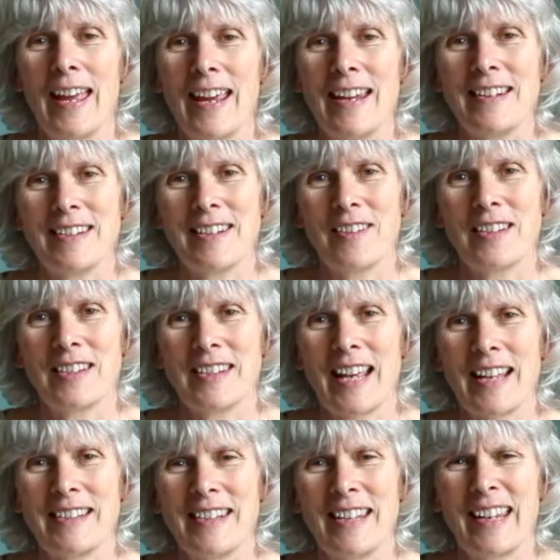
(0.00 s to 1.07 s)
into the
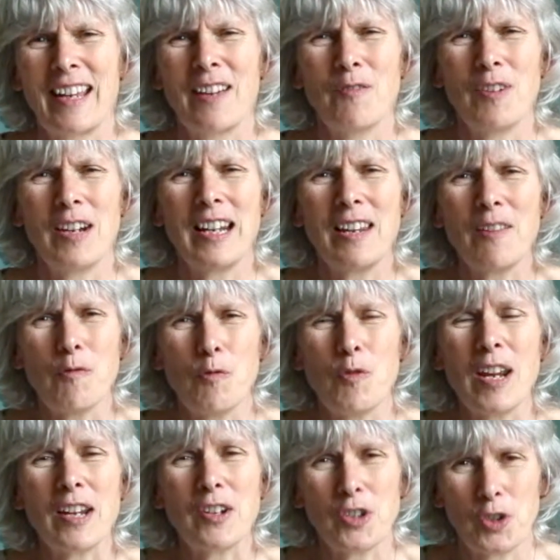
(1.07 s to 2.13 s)
setting, and really
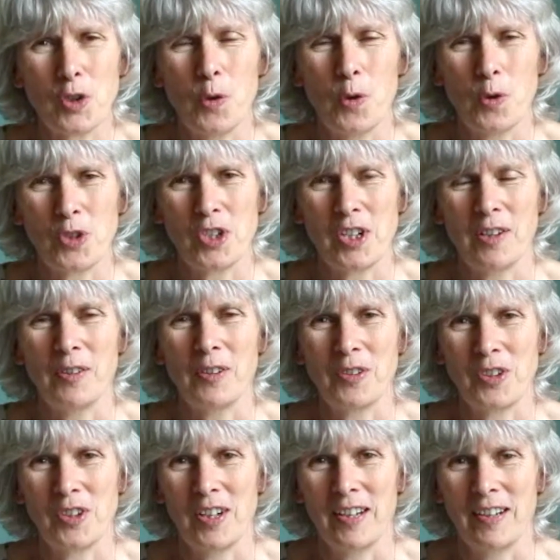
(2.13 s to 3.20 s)
reassure
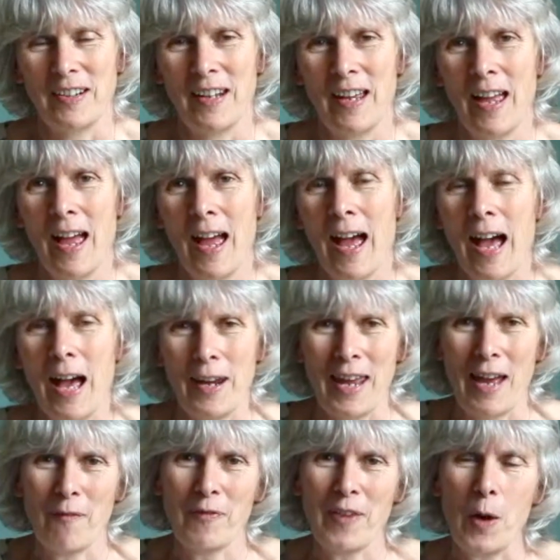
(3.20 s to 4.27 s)
children and
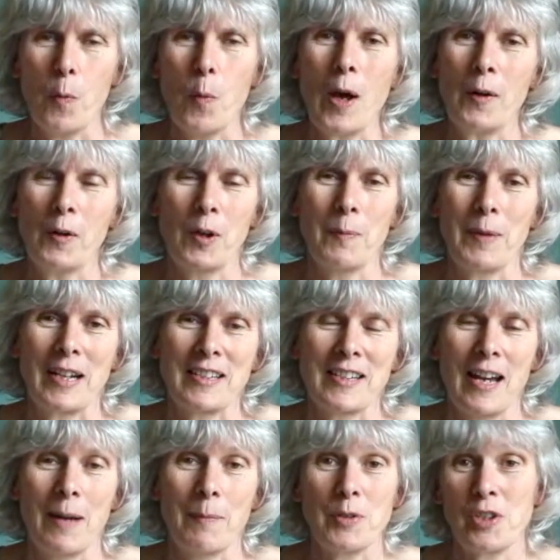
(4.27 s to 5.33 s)
have that welcoming time.